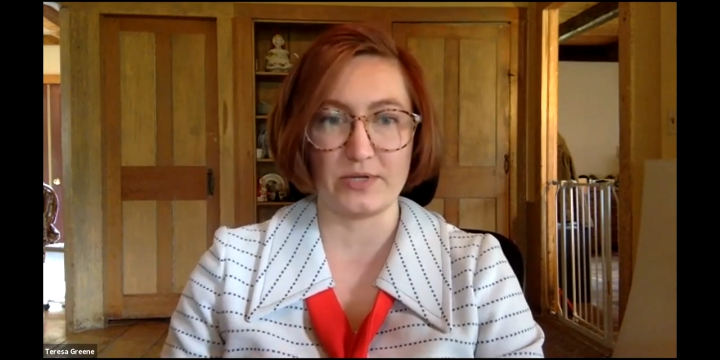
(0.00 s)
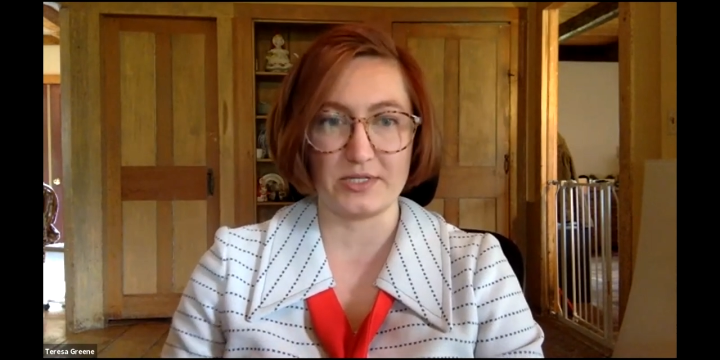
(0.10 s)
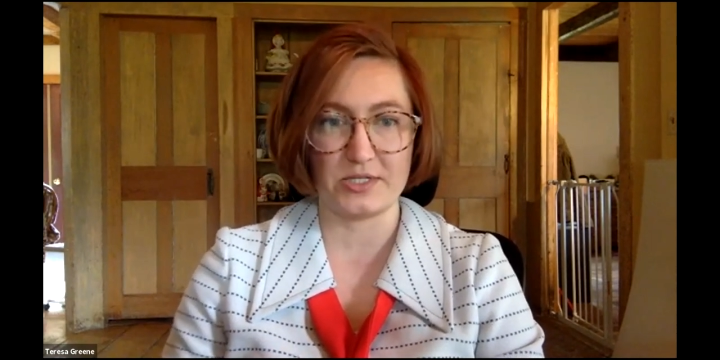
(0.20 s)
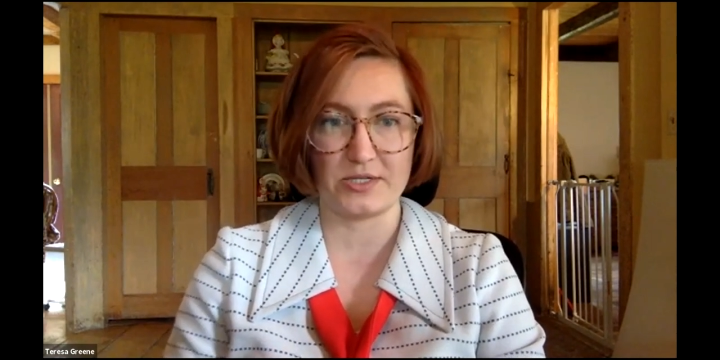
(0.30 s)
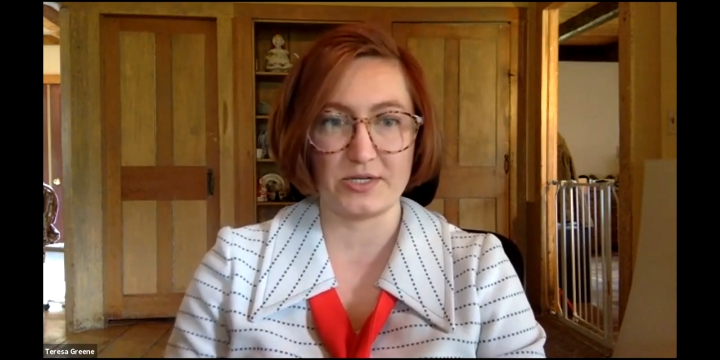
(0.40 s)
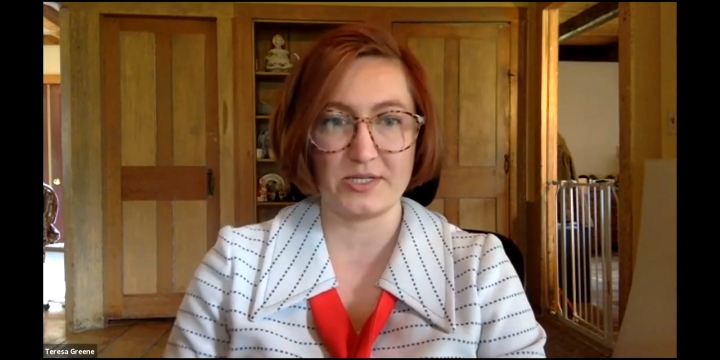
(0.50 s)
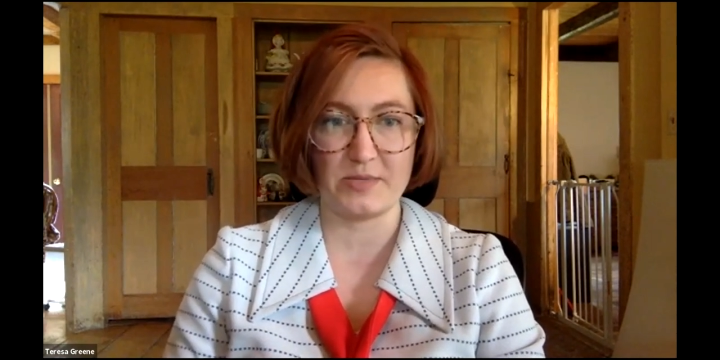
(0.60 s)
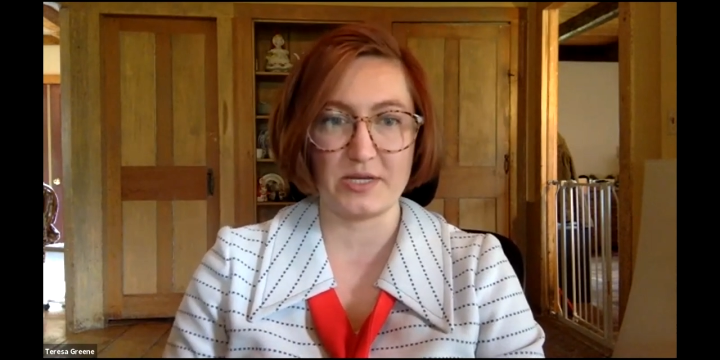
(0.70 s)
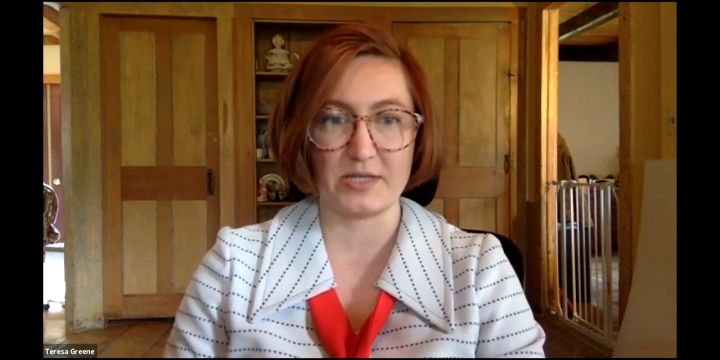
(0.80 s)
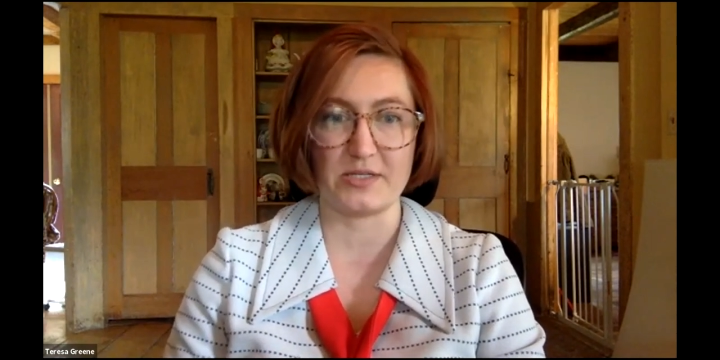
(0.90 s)
histories
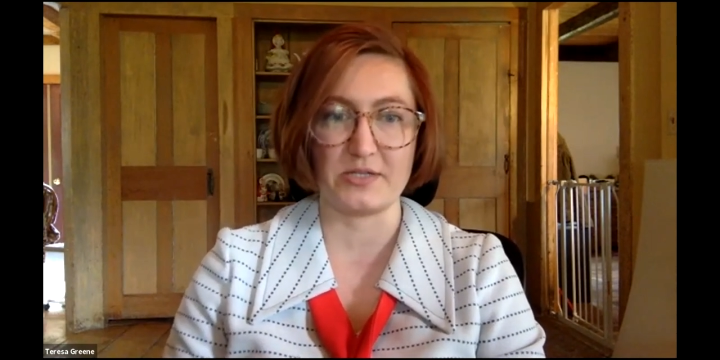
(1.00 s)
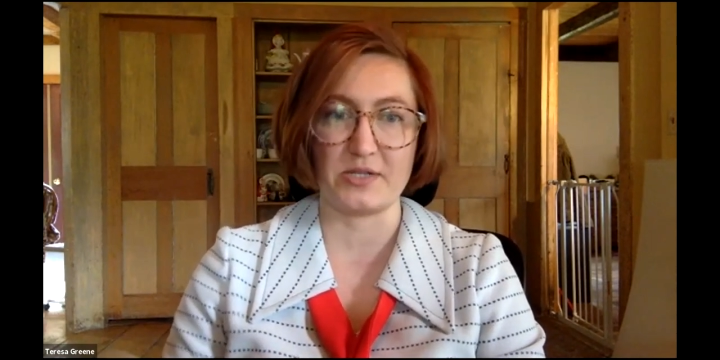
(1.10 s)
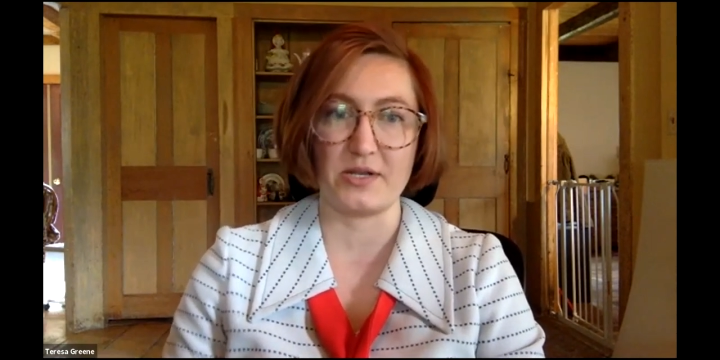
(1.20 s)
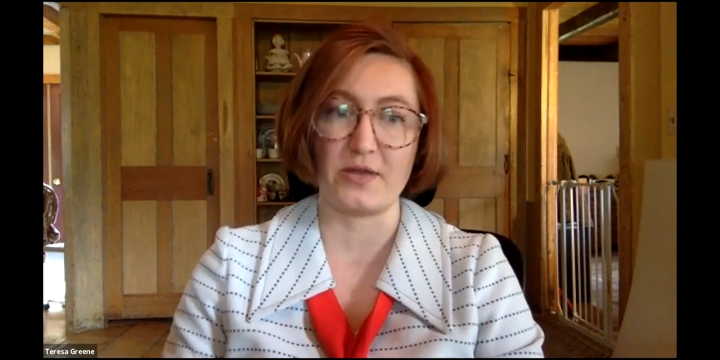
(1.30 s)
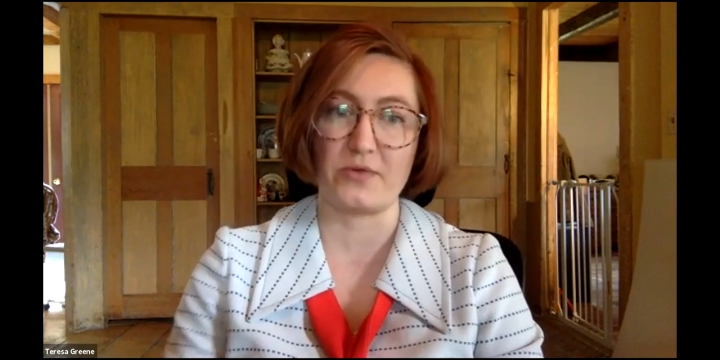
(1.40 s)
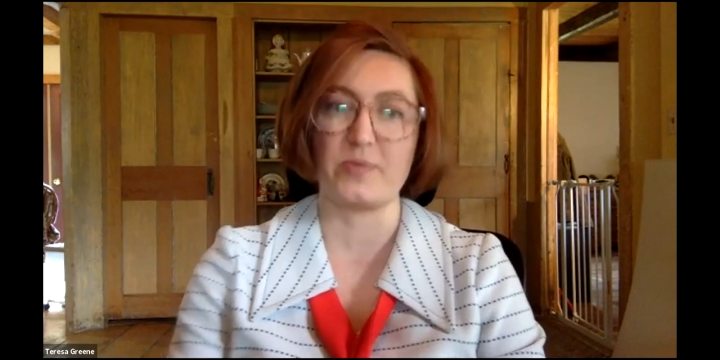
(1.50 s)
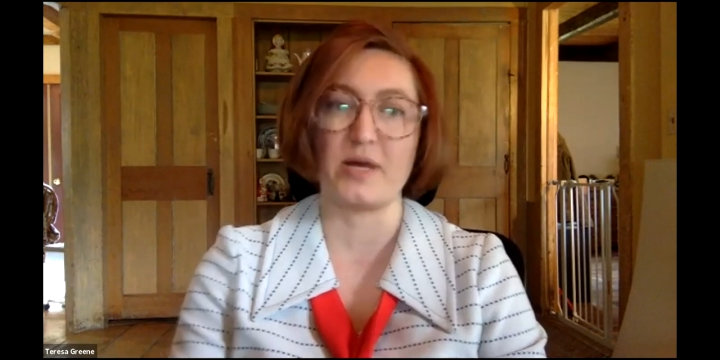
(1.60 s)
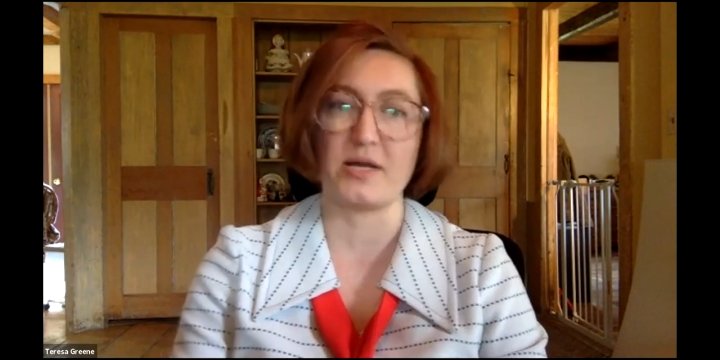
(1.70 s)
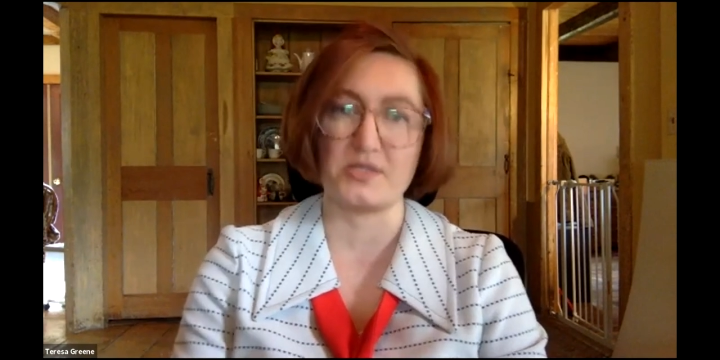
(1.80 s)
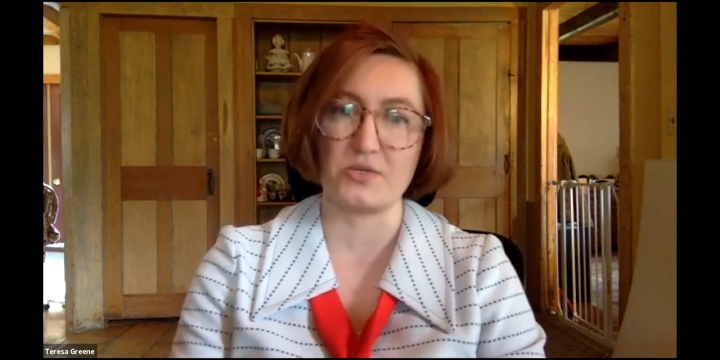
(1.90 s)
because there's another
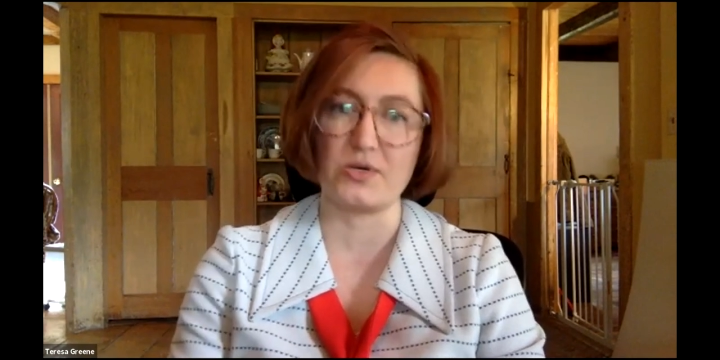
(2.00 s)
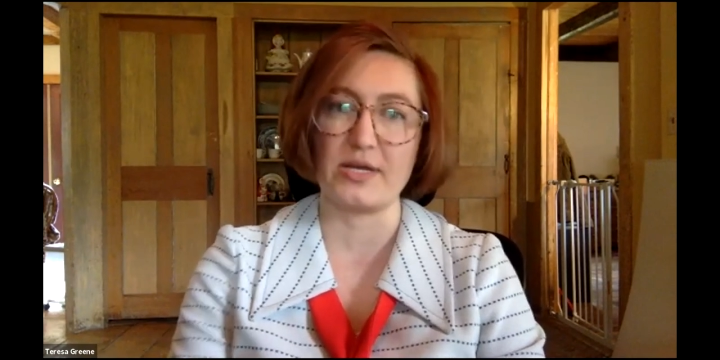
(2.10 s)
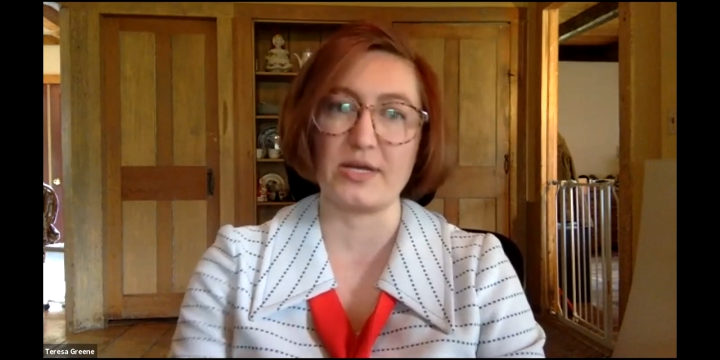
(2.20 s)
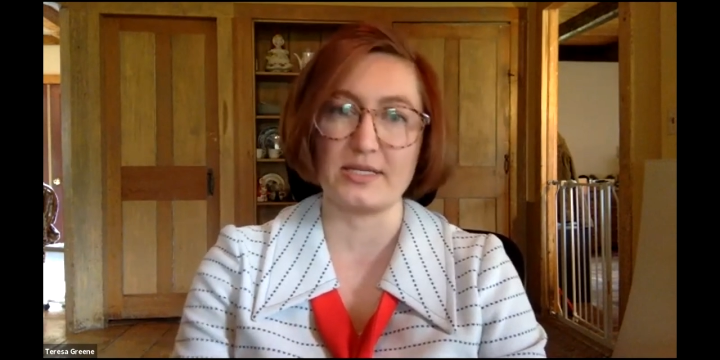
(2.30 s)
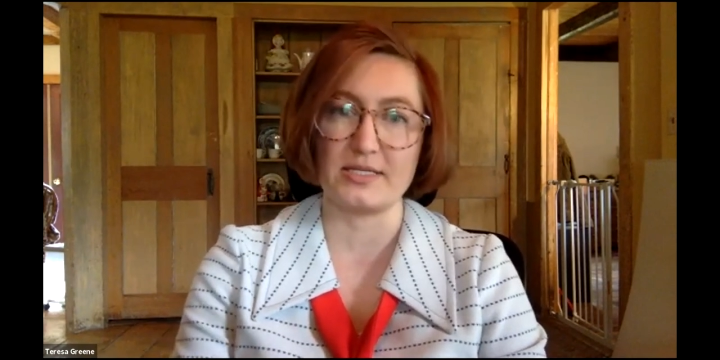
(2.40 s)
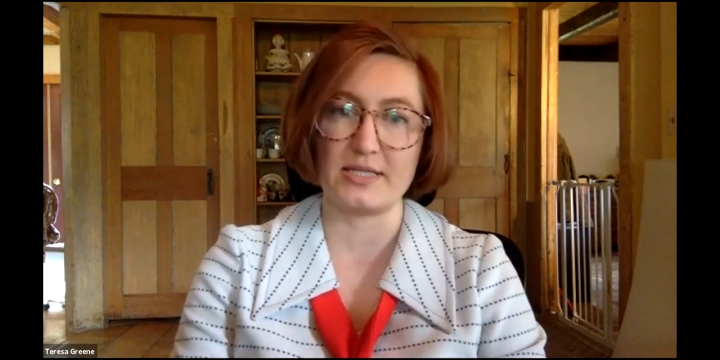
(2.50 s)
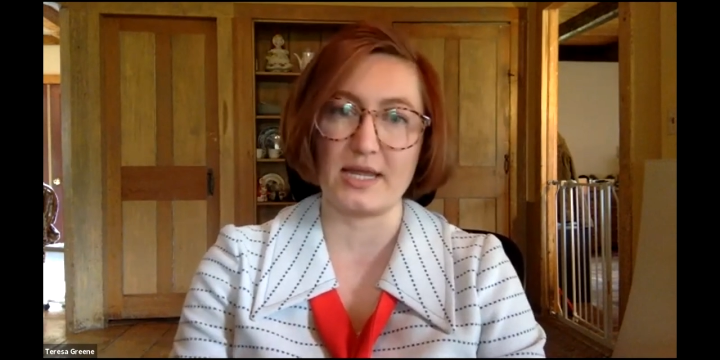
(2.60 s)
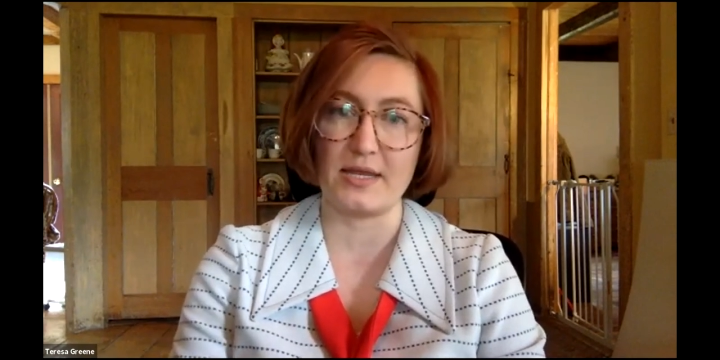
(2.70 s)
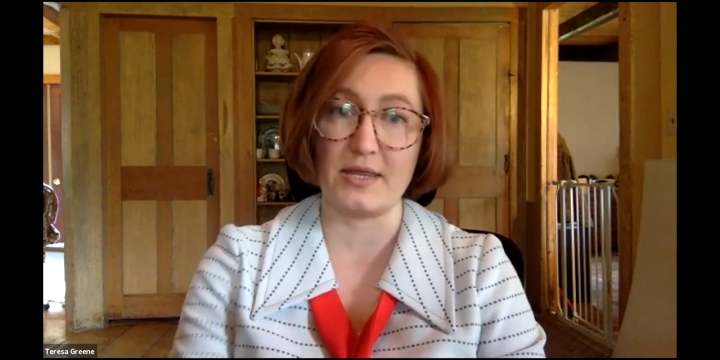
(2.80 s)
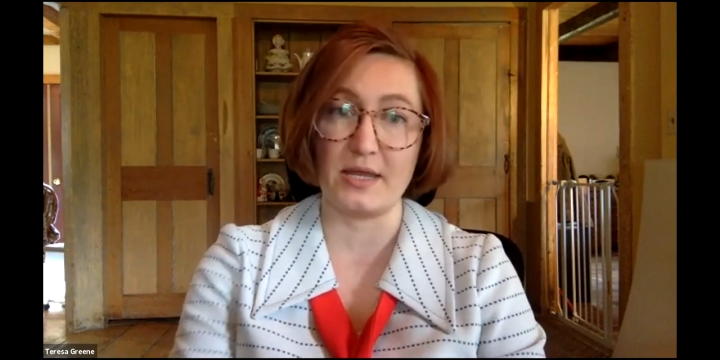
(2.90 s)
repository in the
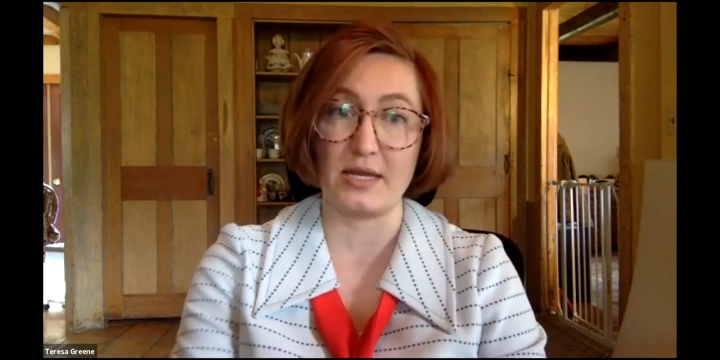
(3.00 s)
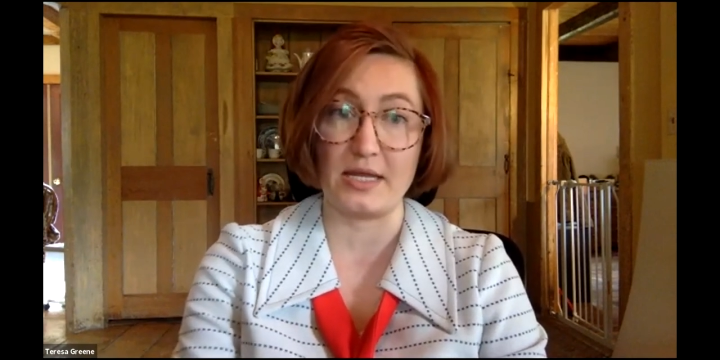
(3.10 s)
state that